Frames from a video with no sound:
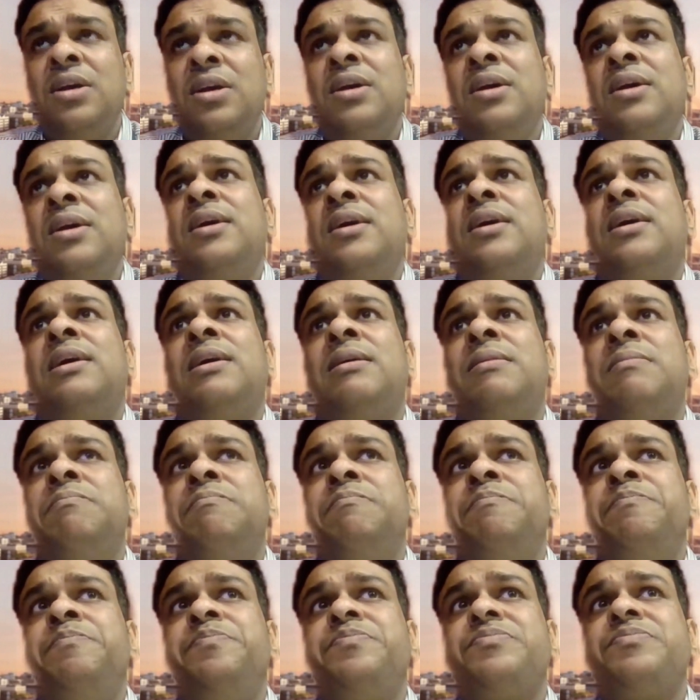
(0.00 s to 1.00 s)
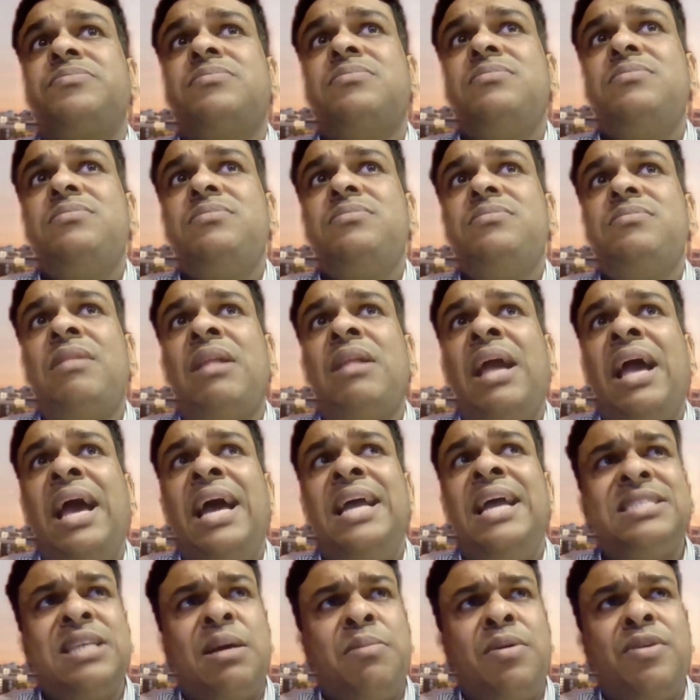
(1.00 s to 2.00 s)

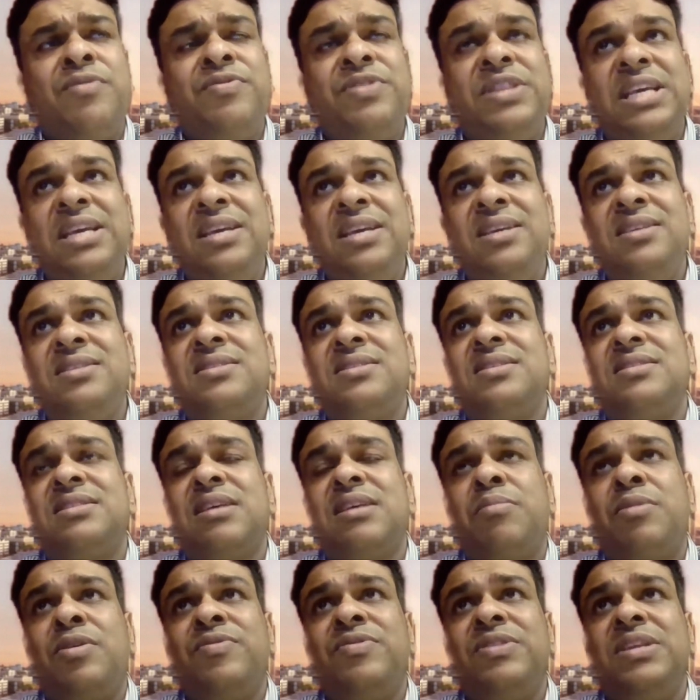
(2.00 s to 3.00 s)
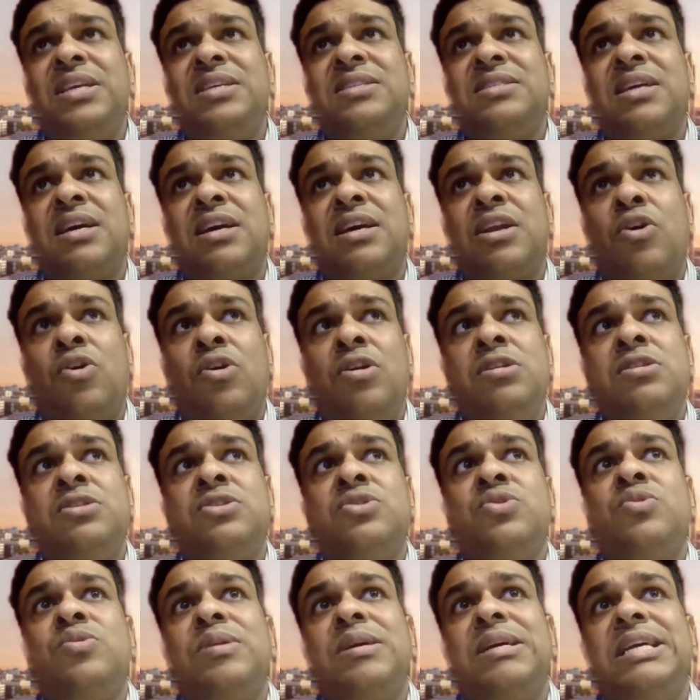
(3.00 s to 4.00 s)
and some of these are
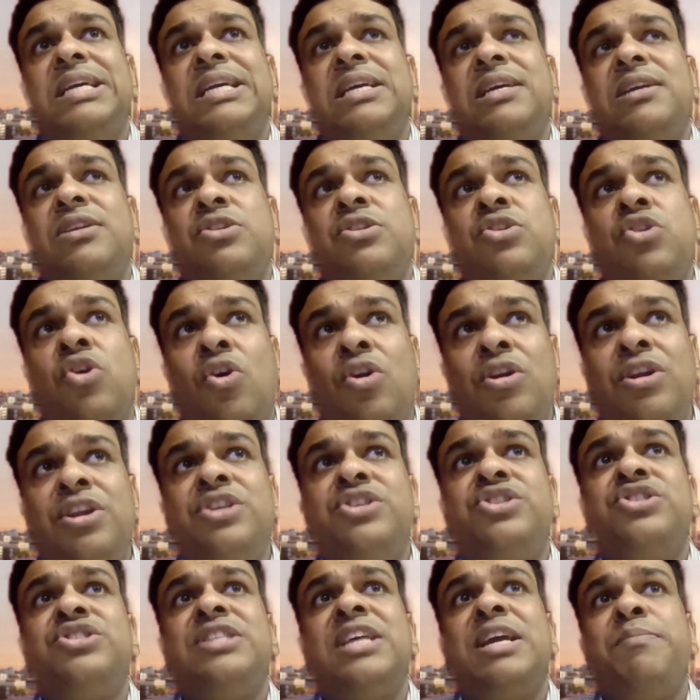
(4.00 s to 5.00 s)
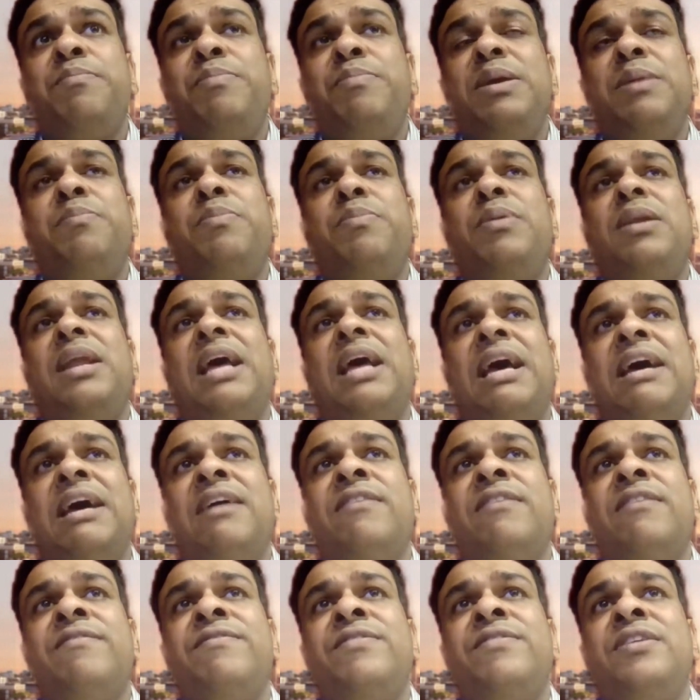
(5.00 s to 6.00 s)
also knowledge that people
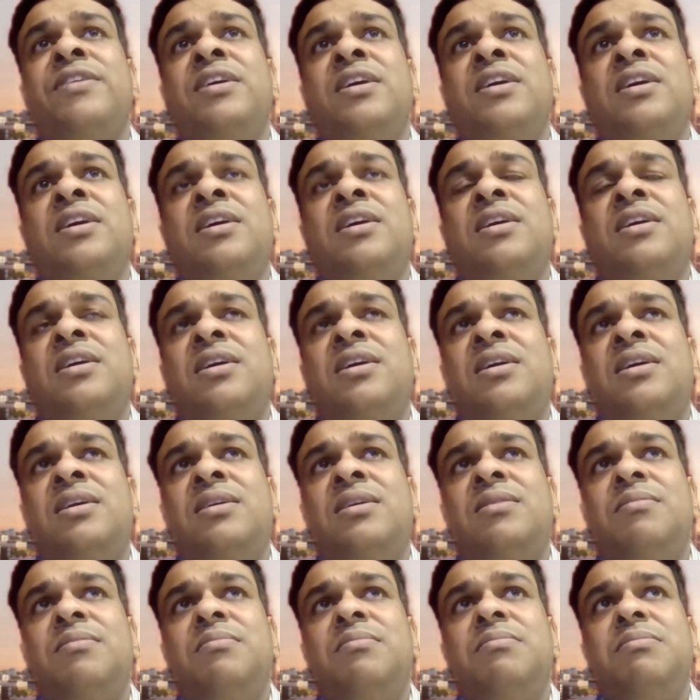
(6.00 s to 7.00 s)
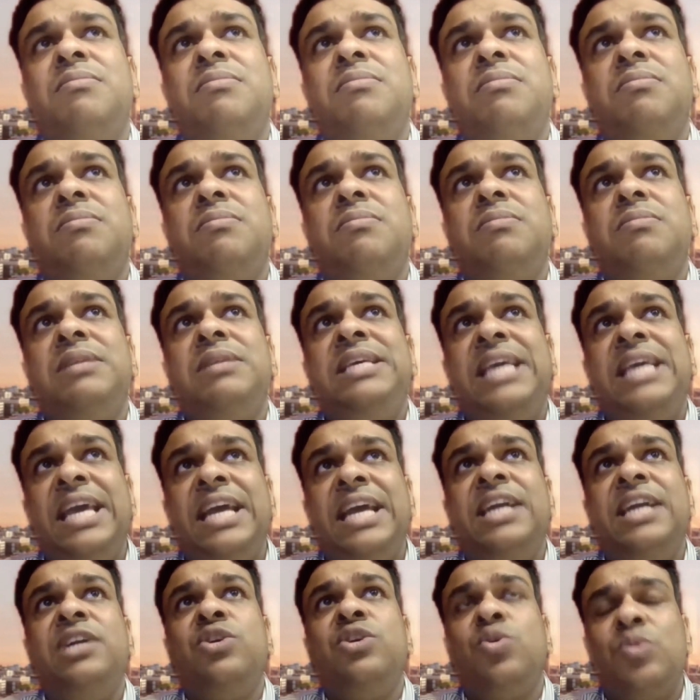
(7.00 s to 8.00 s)
have
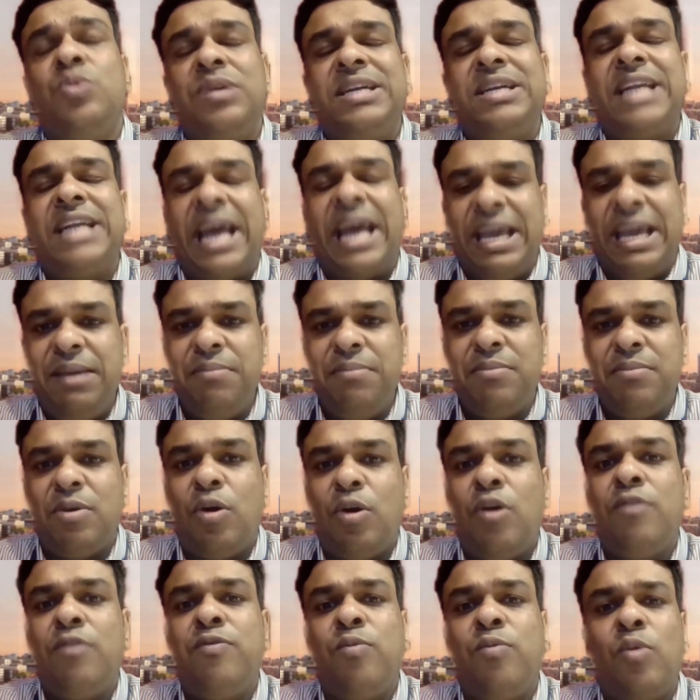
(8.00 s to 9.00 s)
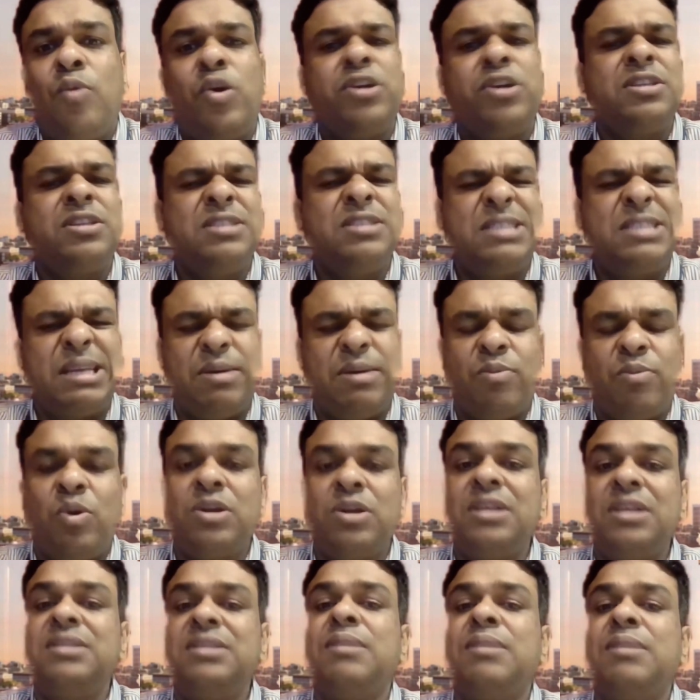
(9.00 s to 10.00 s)
gained over time of what
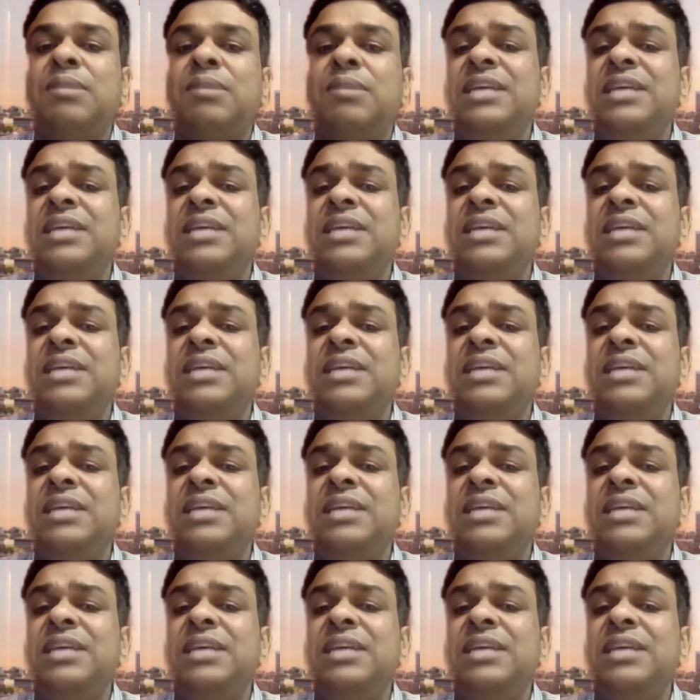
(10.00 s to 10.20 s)
are some things